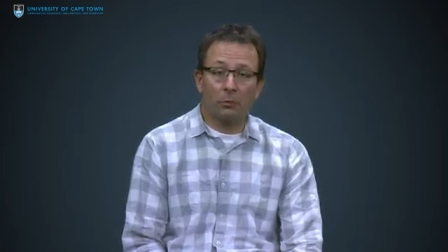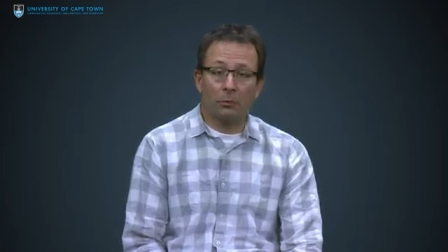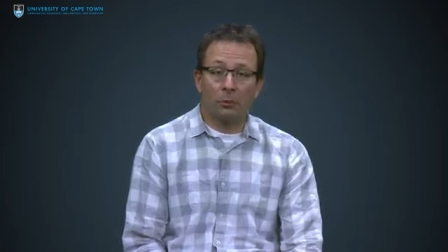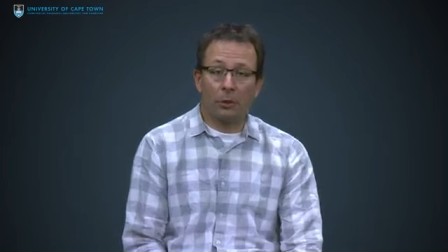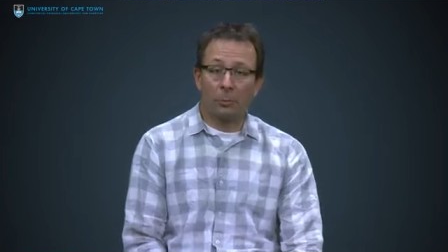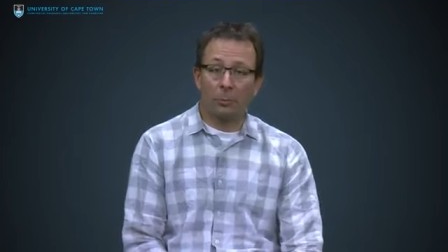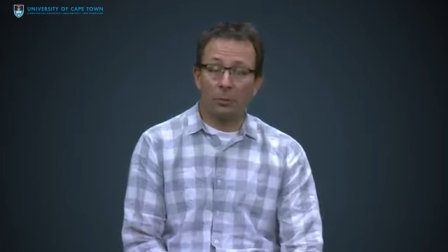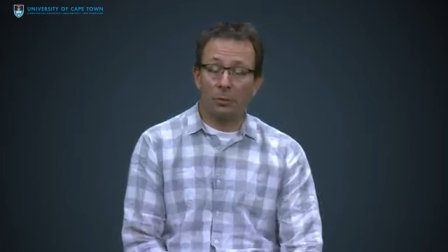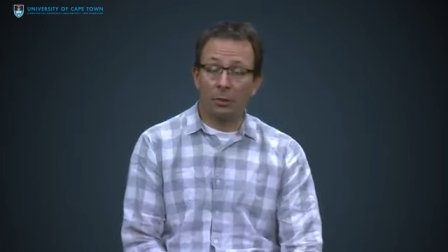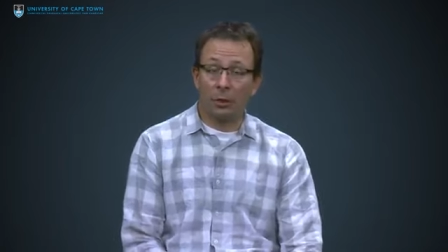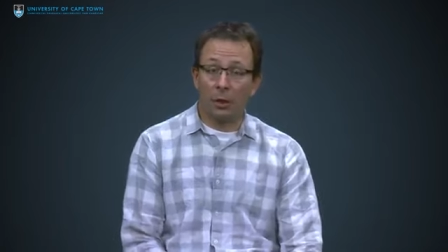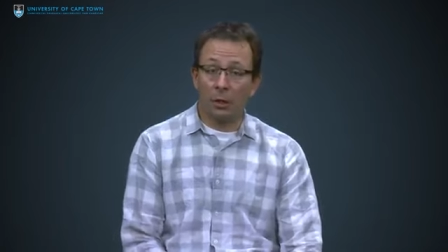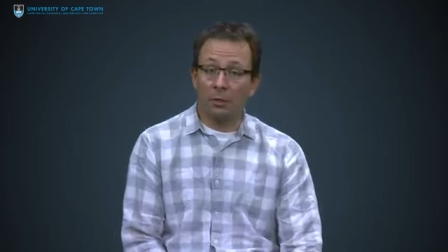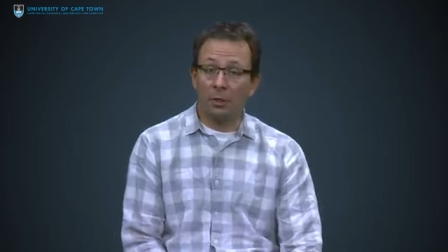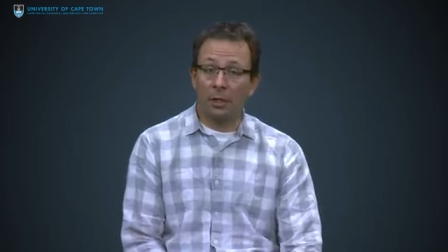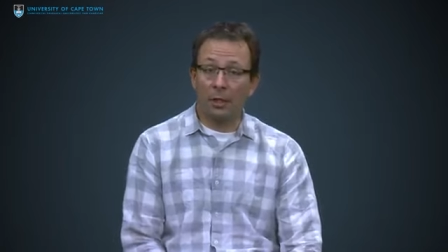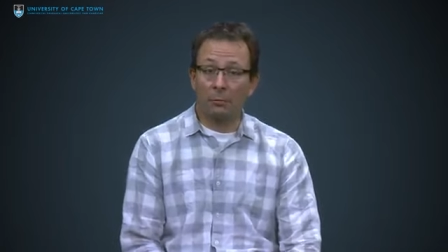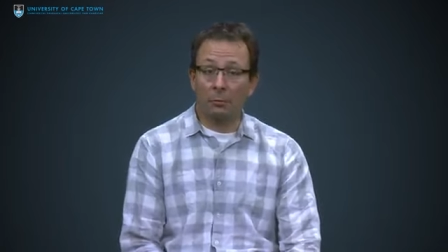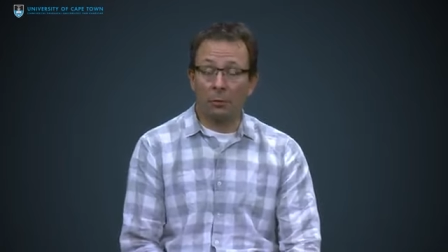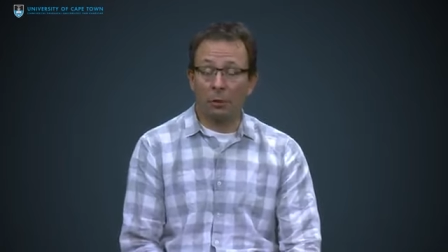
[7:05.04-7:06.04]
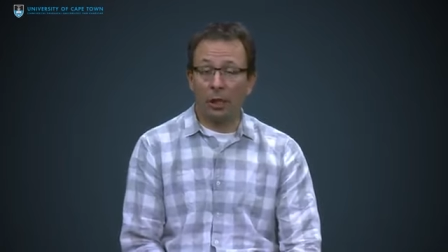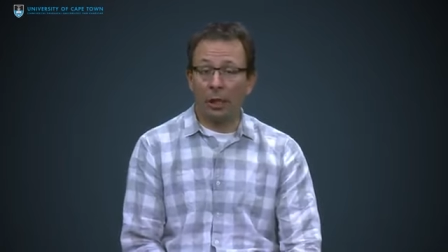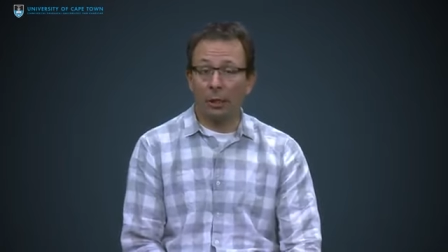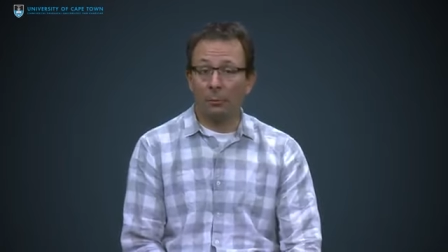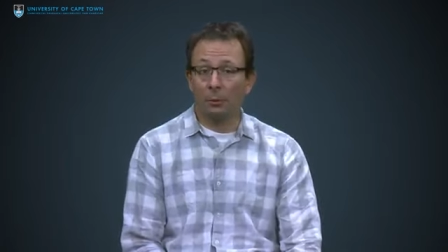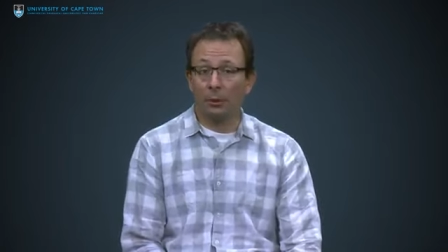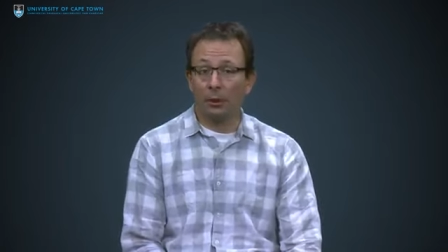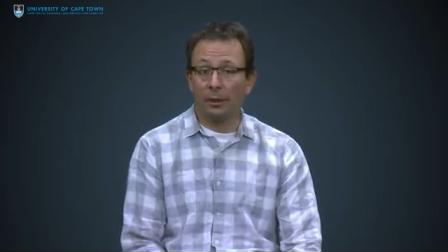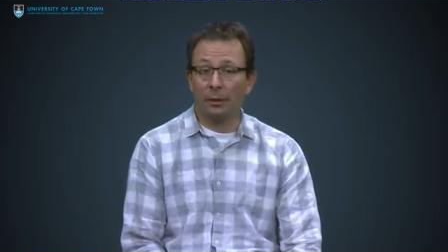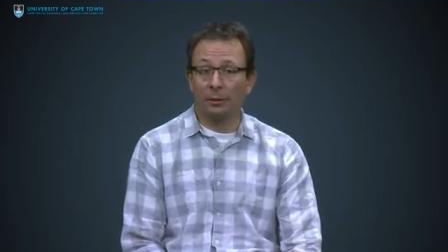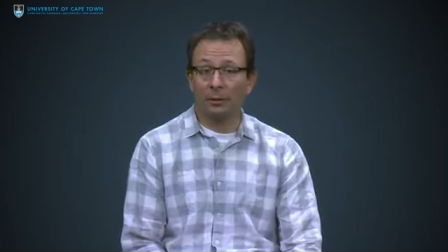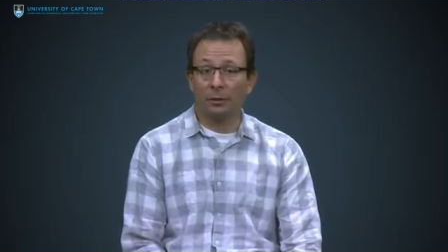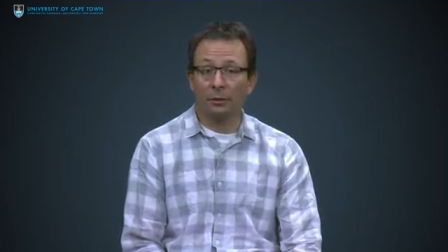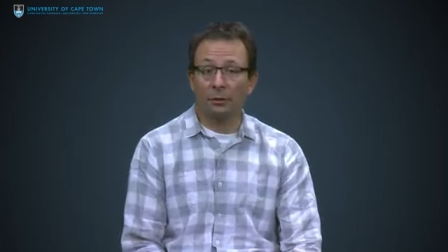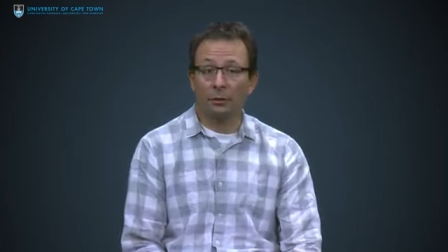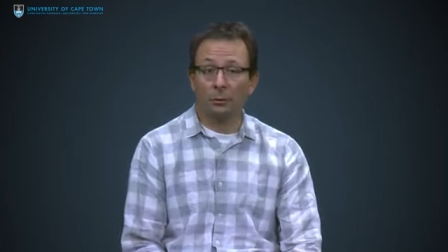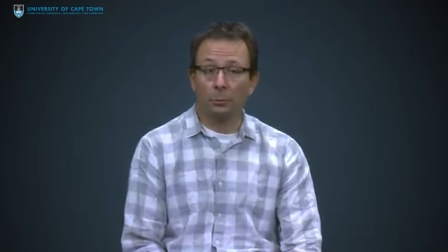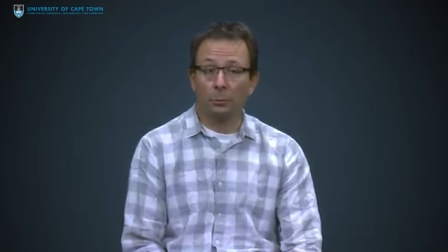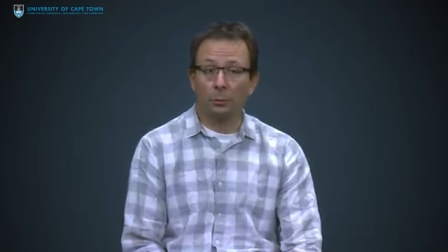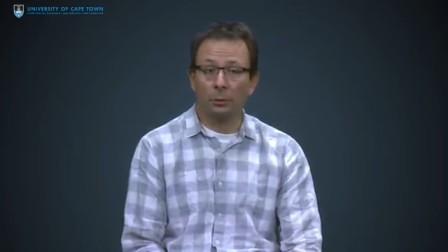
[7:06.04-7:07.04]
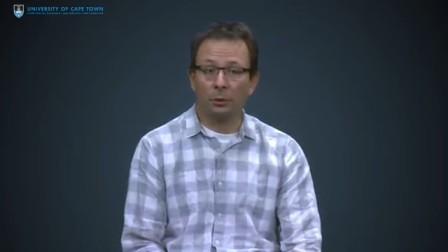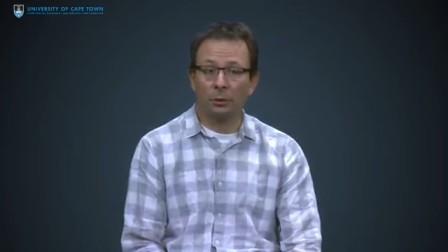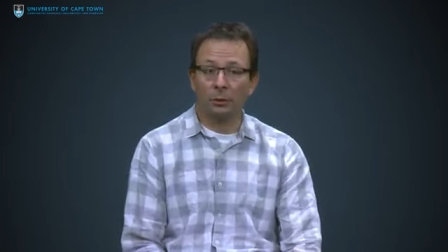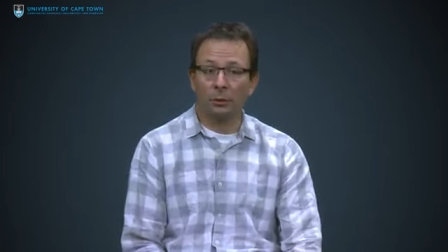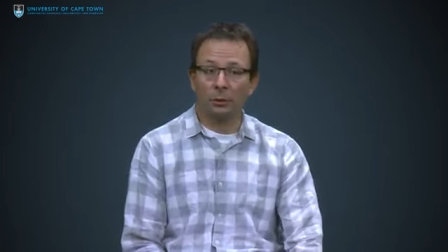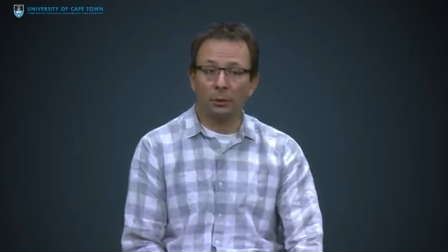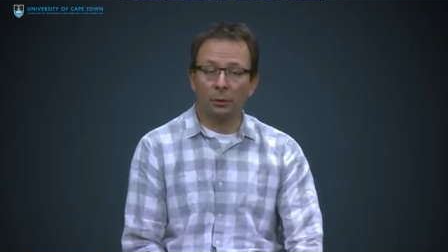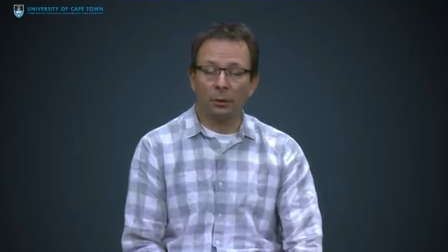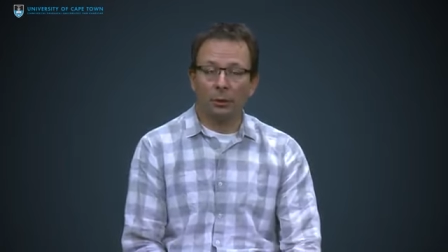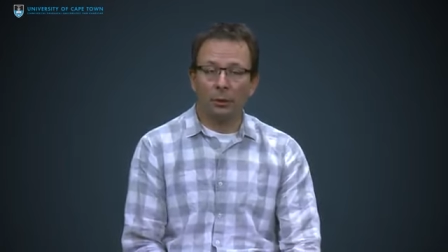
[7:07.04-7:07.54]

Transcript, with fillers: farmers don't have reliable access to water.